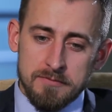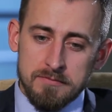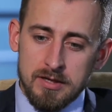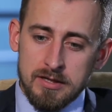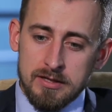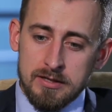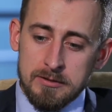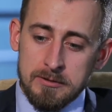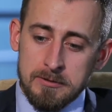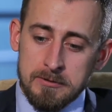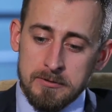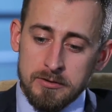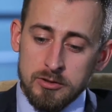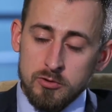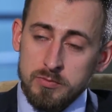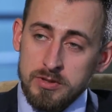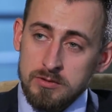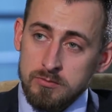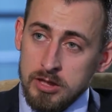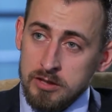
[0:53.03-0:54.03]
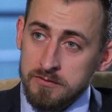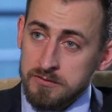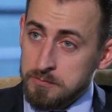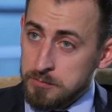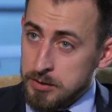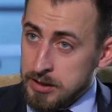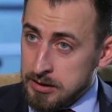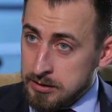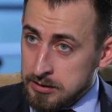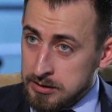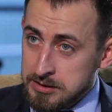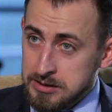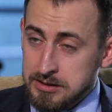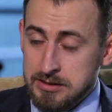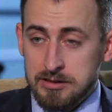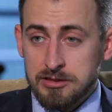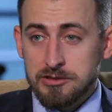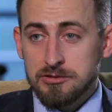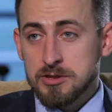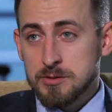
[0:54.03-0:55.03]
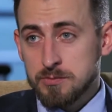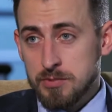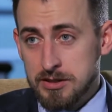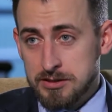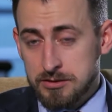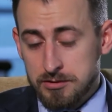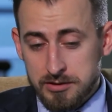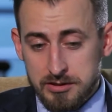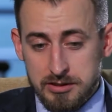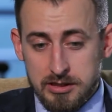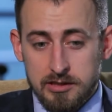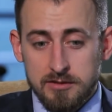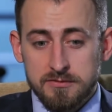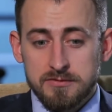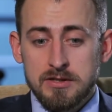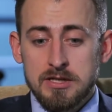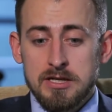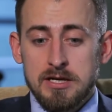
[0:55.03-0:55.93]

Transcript: And you've been one of the panelists and you expressed yourself